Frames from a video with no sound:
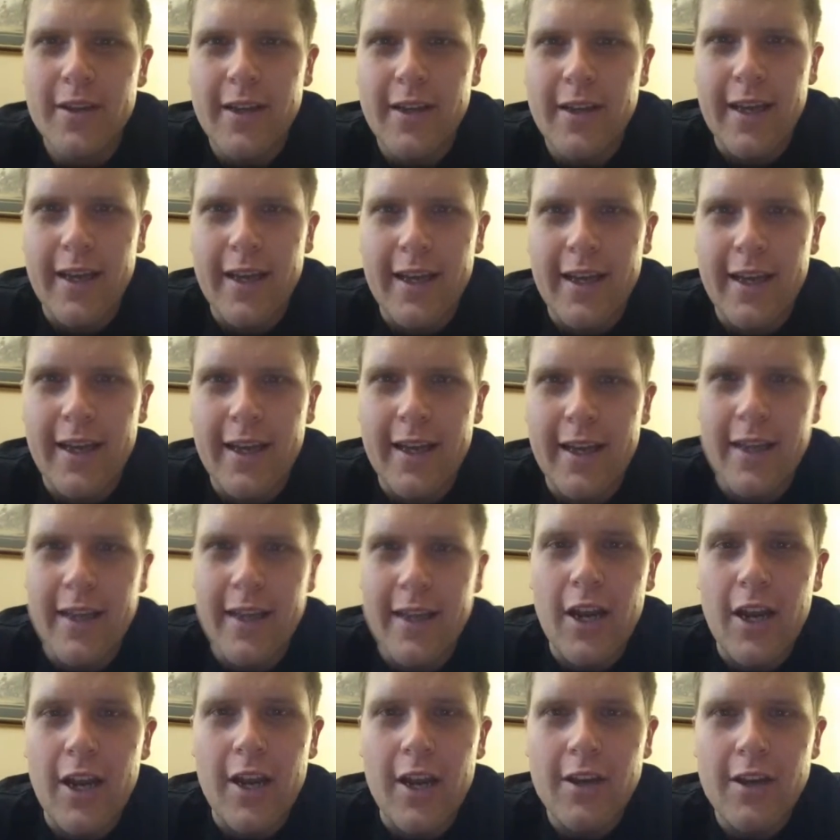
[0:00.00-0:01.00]
And
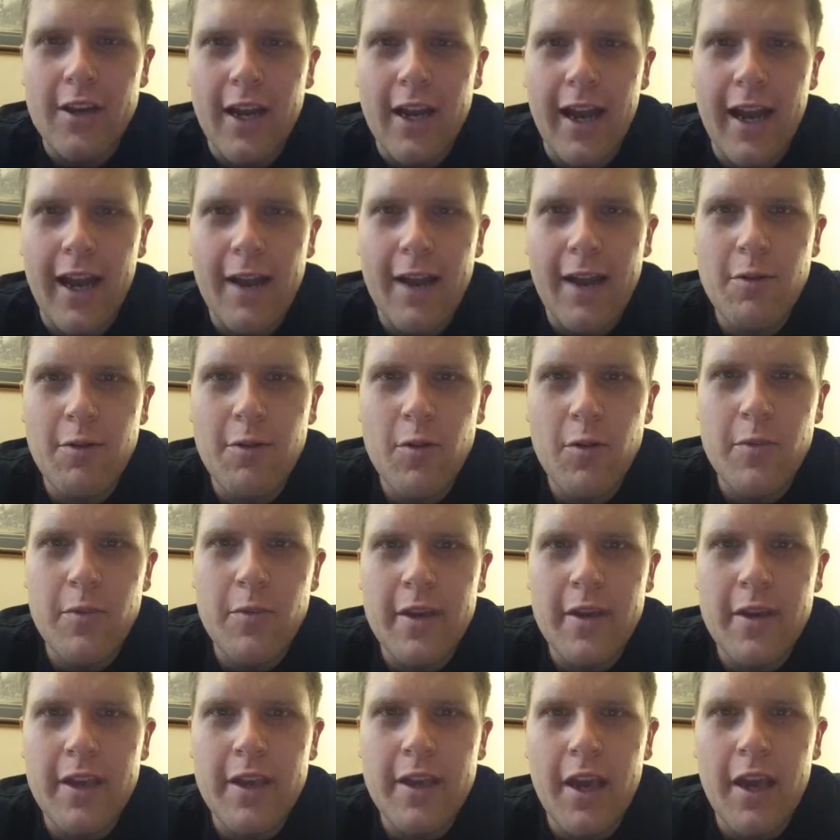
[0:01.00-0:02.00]
I will
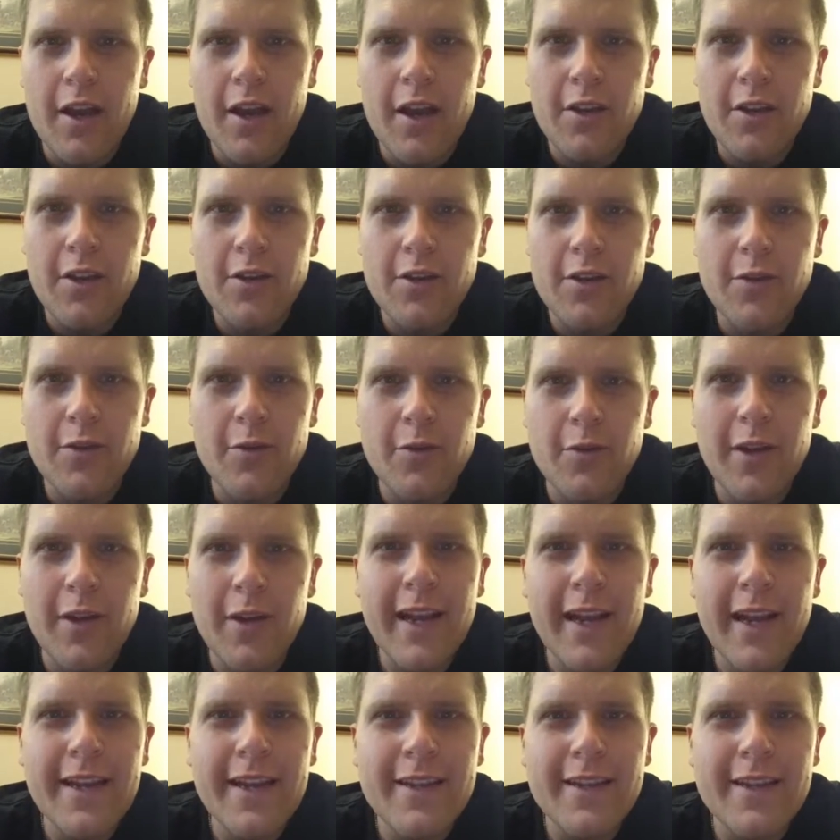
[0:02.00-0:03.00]
be
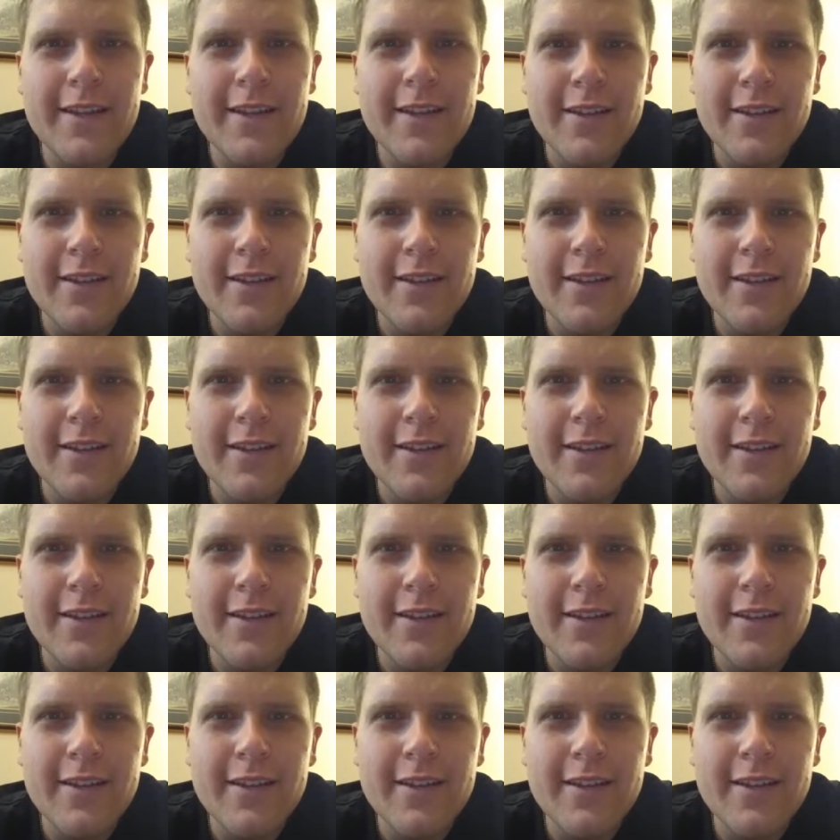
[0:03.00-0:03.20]
tonight,